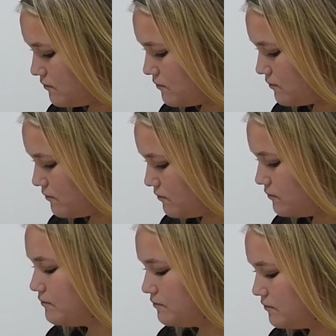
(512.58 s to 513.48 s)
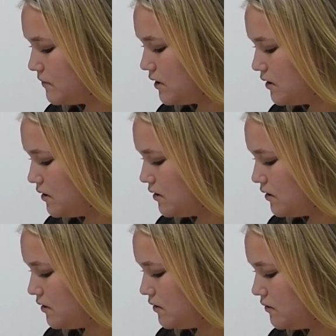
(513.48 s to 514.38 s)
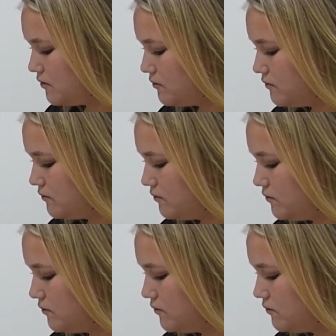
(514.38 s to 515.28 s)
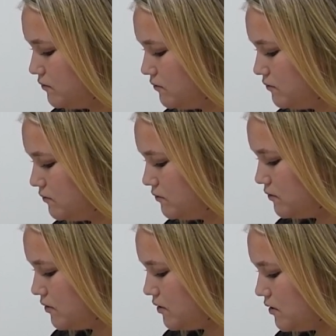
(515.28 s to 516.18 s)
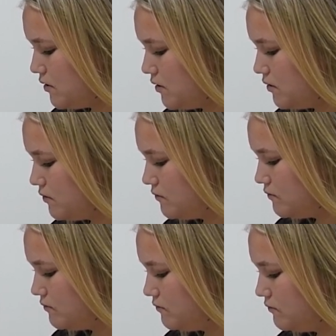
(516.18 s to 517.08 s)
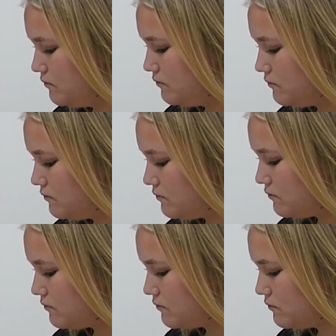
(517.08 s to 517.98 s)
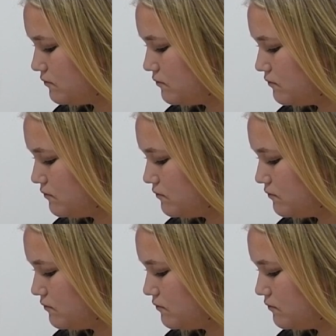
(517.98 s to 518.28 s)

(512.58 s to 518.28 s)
[no speech]